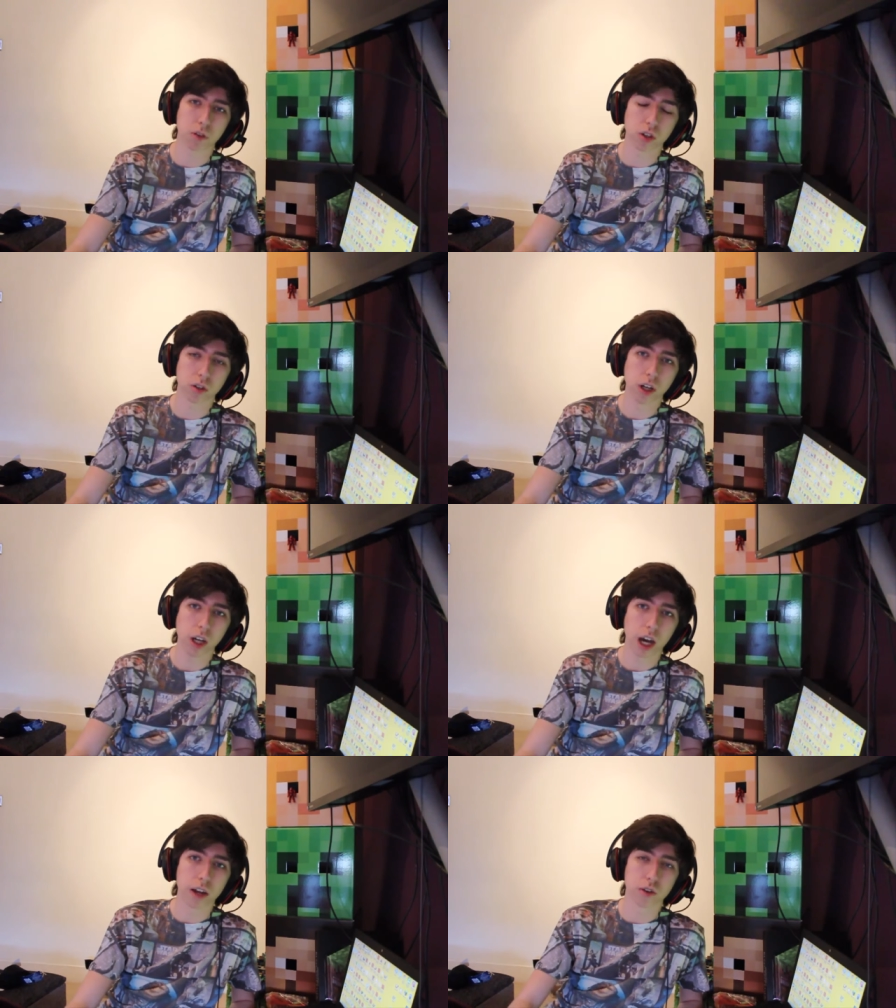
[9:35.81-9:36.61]
so
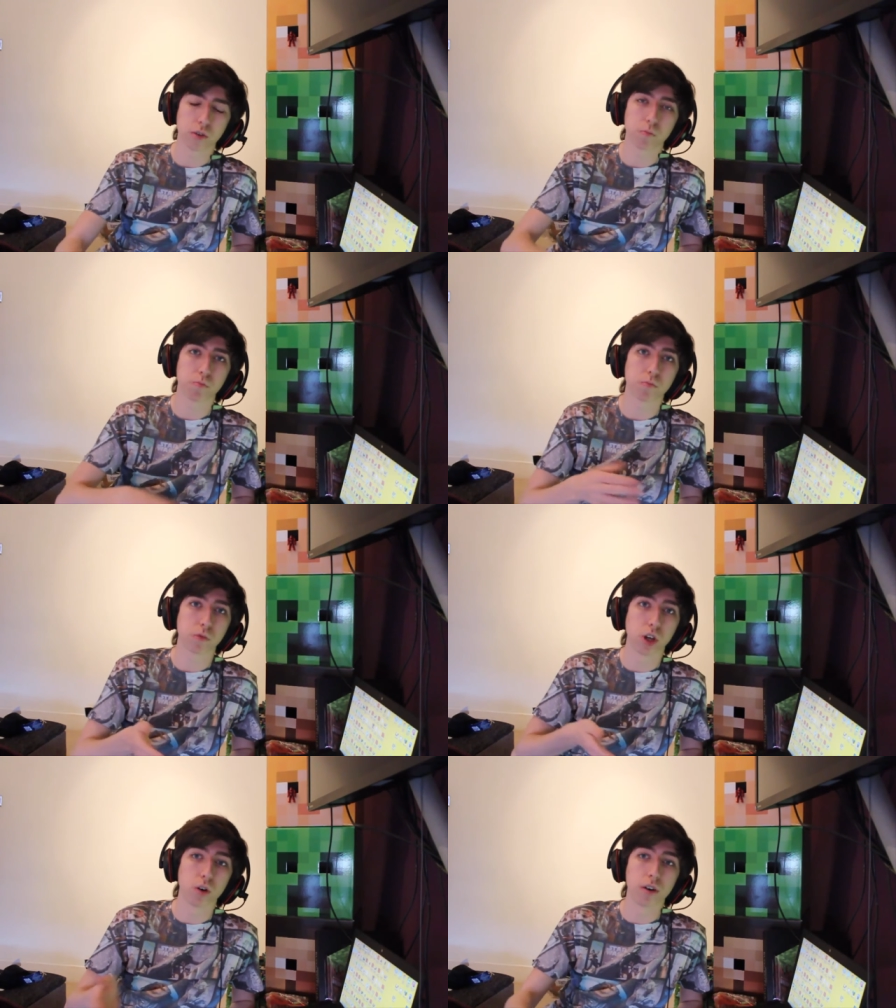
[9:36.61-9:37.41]
I'll just
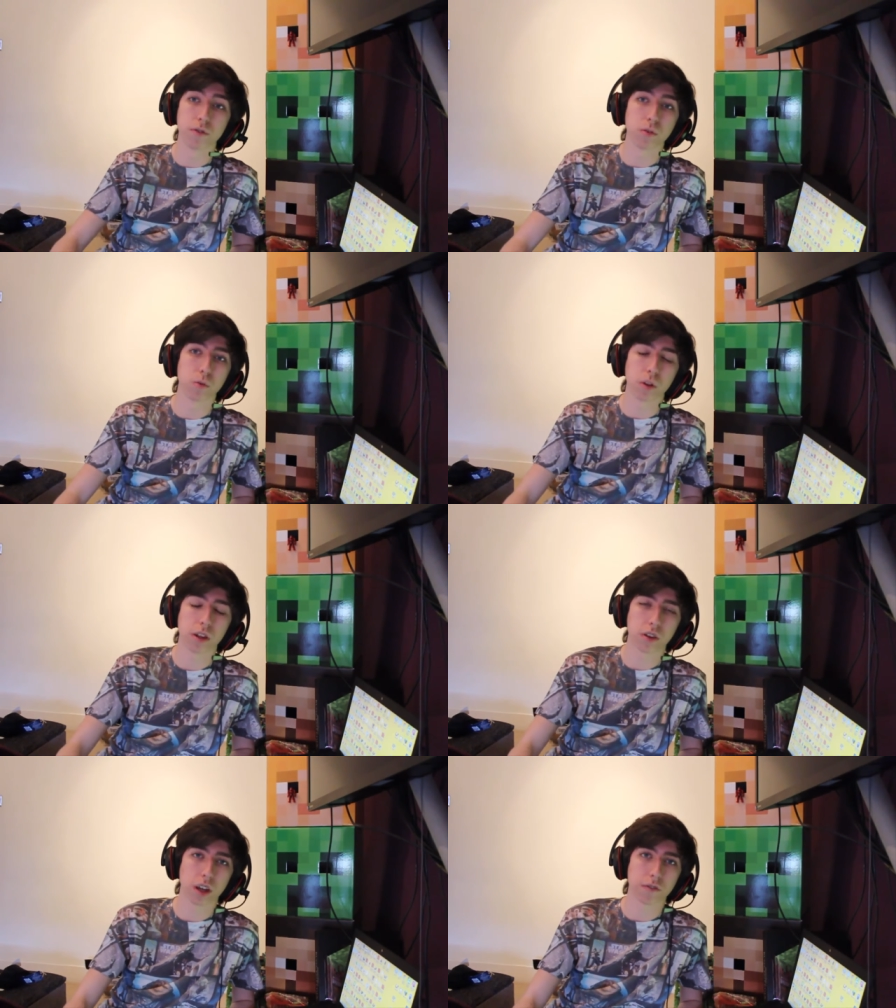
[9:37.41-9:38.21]
go over all of this
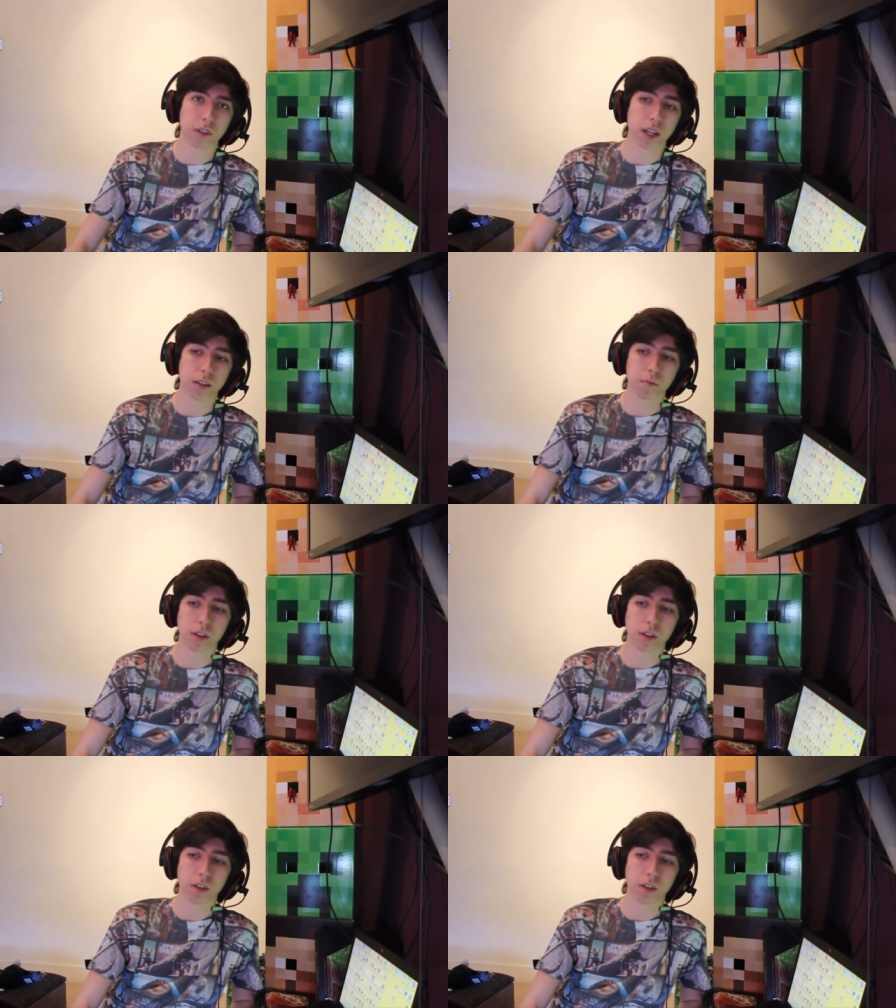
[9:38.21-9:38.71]
stuff again.